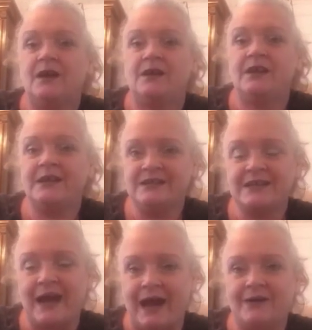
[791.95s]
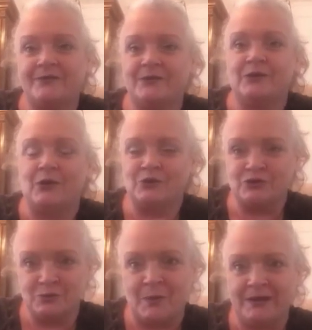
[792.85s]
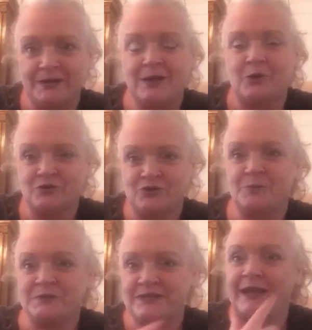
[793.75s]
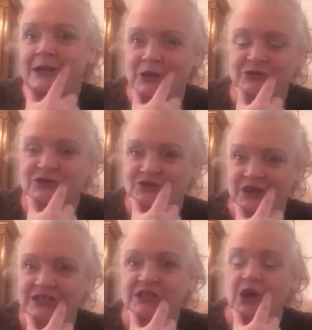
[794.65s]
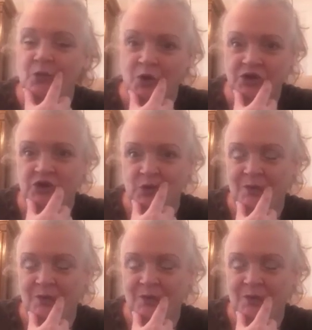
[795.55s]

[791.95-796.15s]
You need to have 100% concentration on what you're doing,